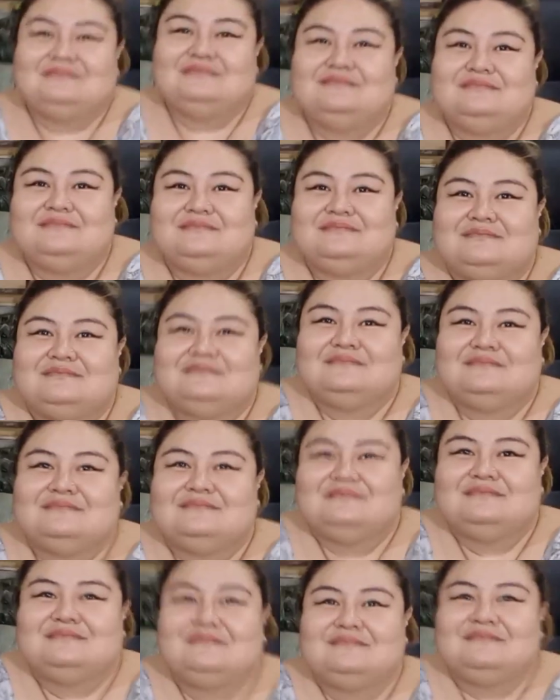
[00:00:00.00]
You can speak
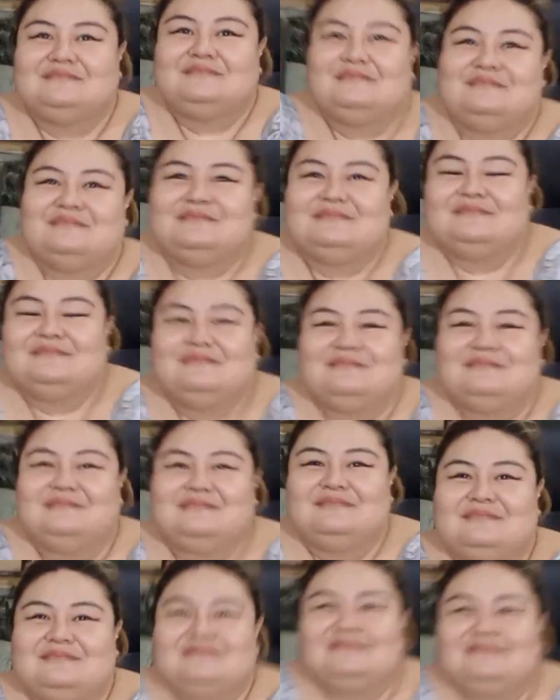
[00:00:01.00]
Thailand language to
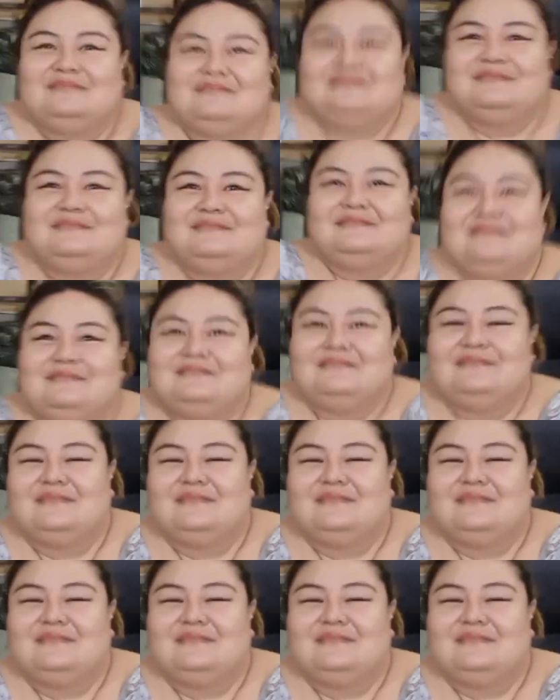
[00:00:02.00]
them. You know.